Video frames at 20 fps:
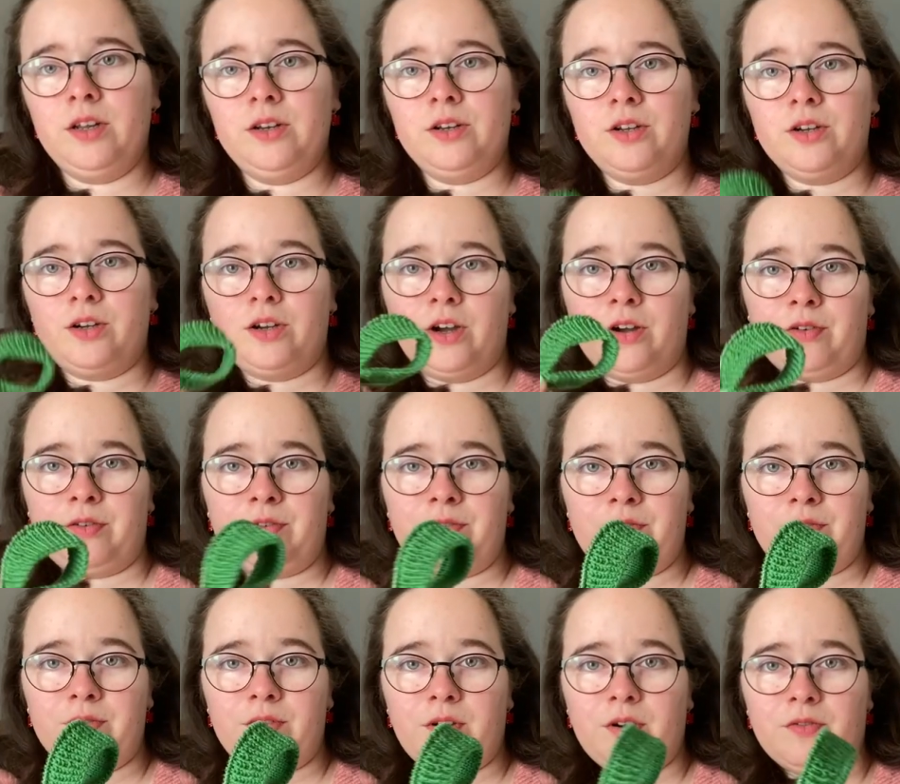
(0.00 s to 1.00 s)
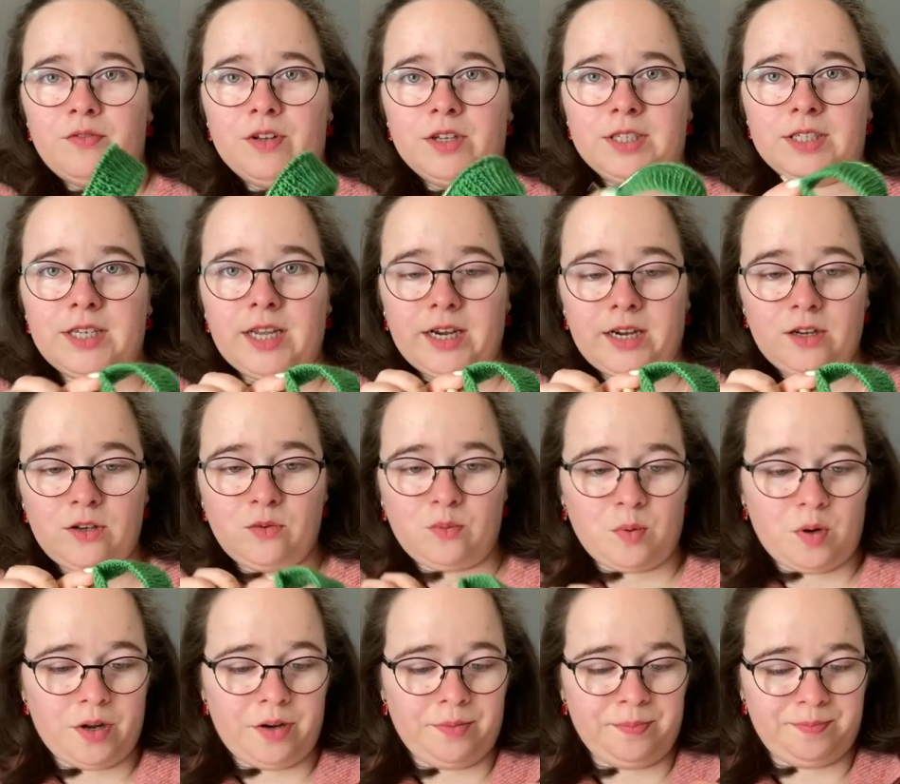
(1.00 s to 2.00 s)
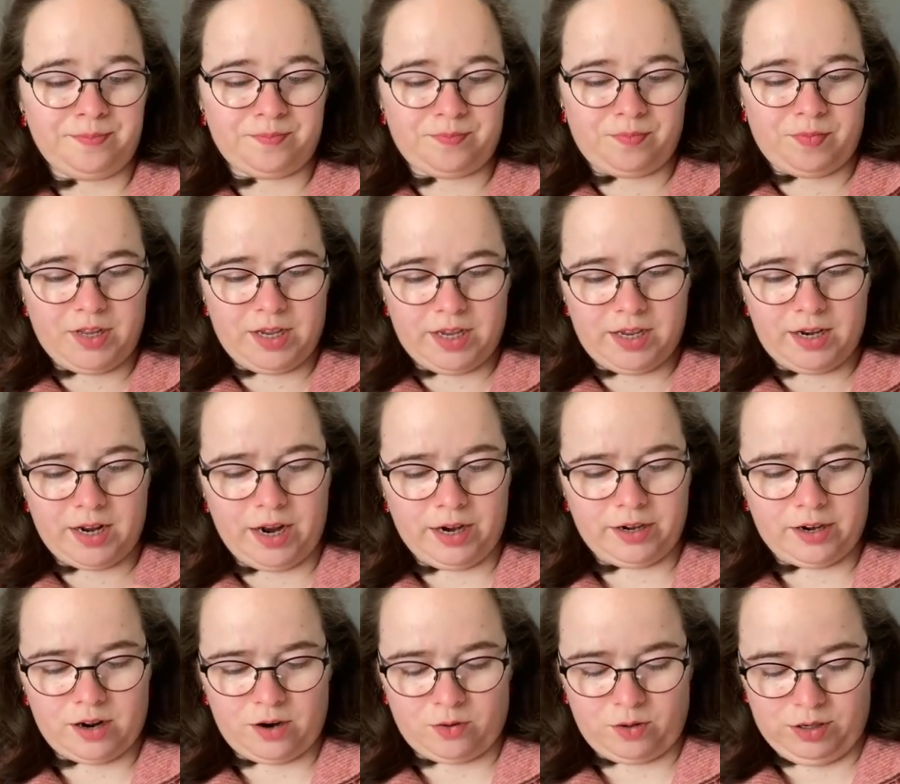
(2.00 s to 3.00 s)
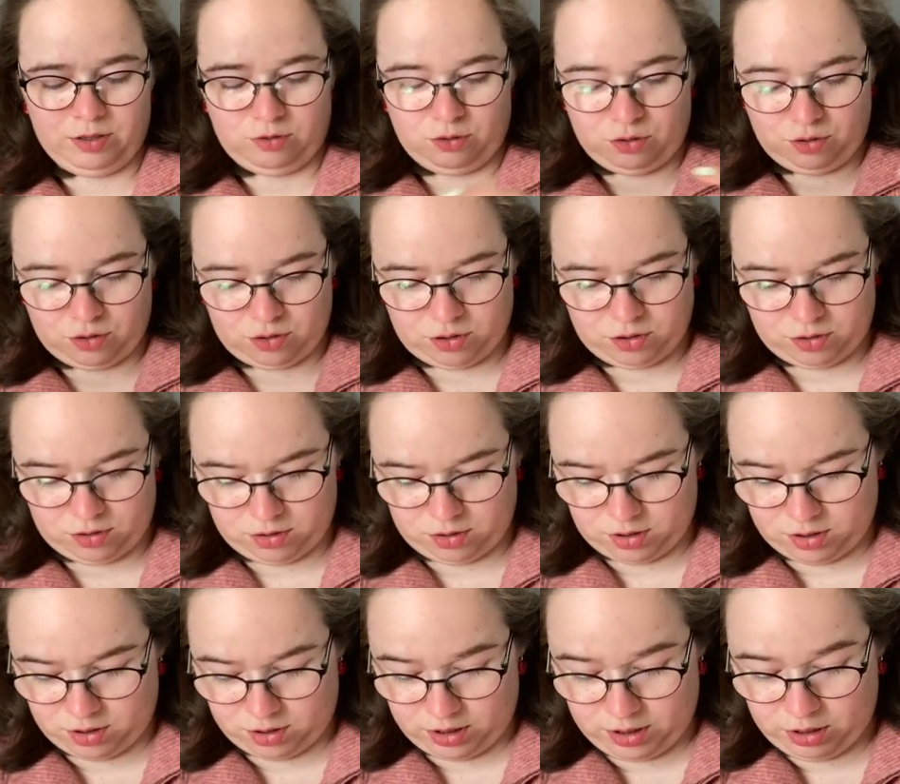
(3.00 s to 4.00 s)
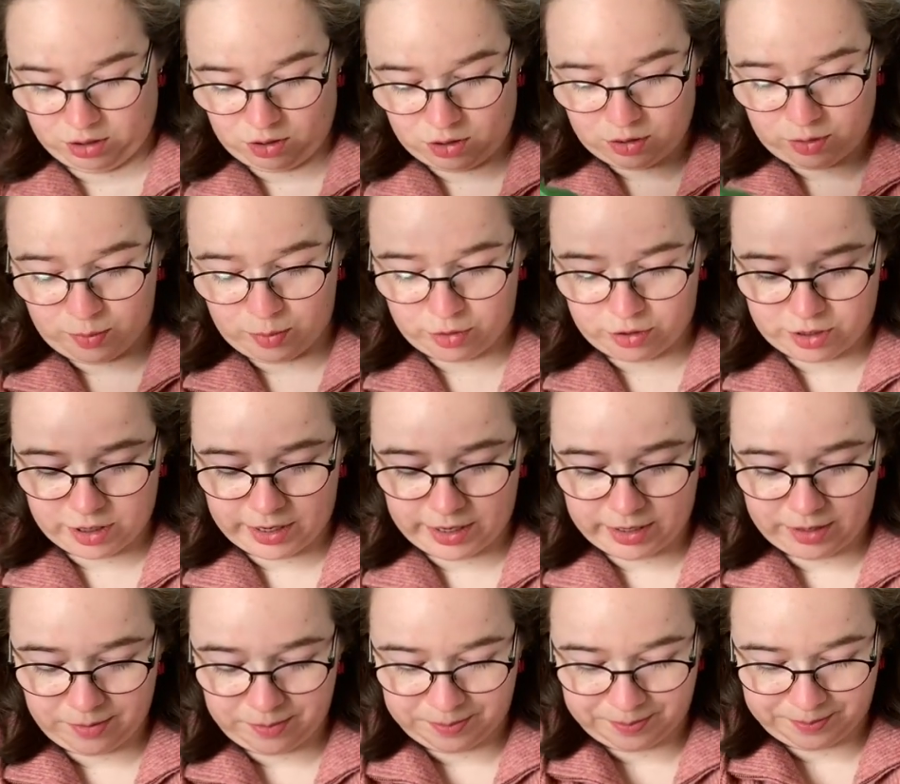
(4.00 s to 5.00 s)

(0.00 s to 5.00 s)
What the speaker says: the cuff of the second one, and I now need to start the color work again.